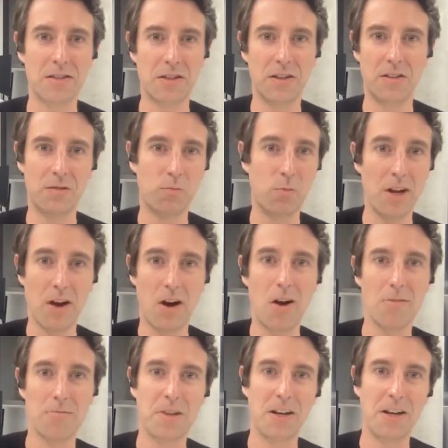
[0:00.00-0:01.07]
because we
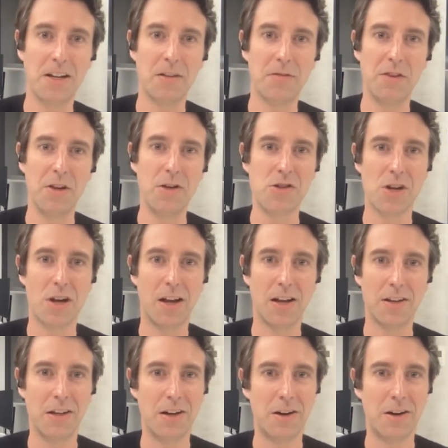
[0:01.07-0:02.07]
hope that in the future,